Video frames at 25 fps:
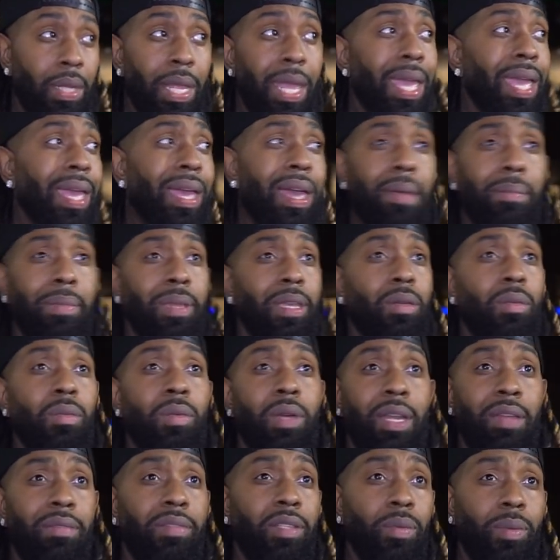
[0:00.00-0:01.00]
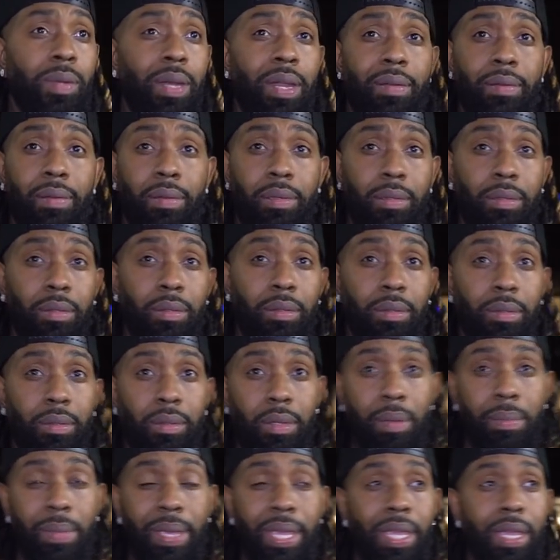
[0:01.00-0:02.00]
know, yeah, I mean, whatever's whatever.
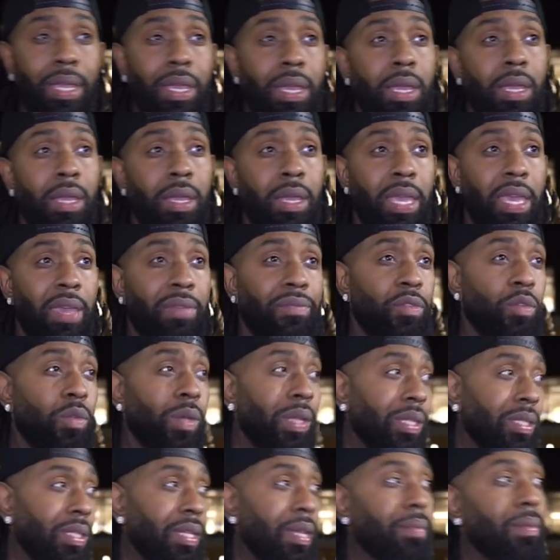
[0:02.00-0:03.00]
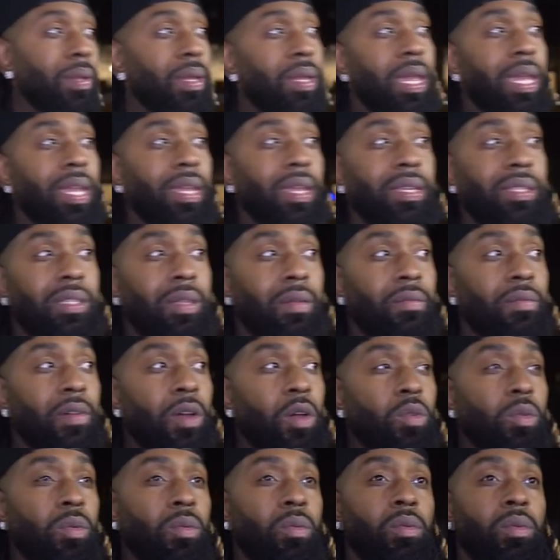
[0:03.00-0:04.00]
I mean, if you accept that, like, it's a
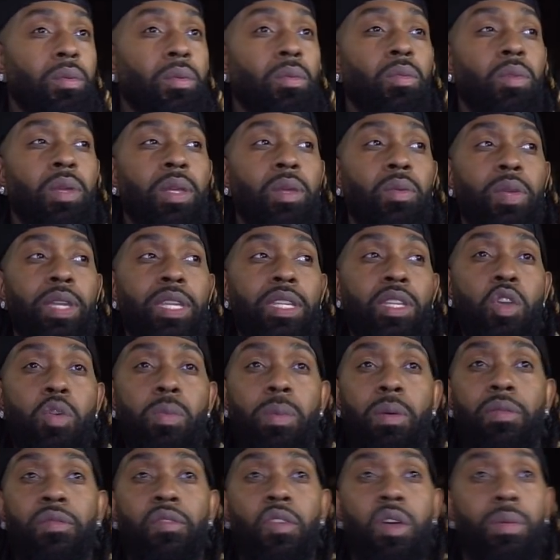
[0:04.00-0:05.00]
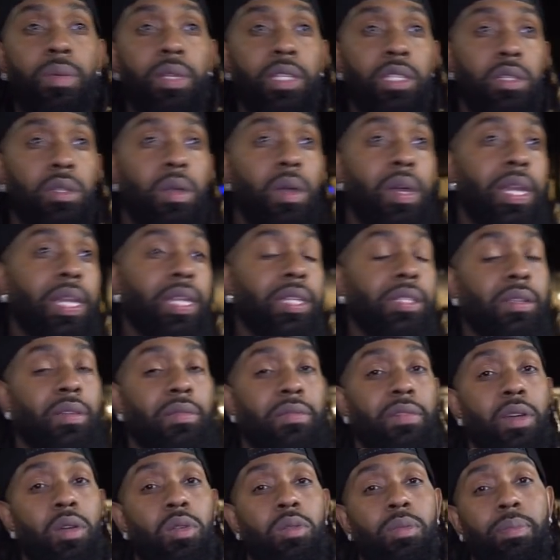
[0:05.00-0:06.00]
vote. We, we knew before we started it's a
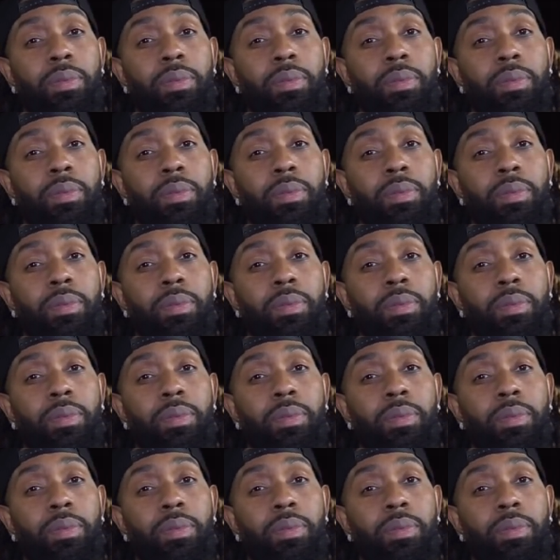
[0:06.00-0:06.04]
voting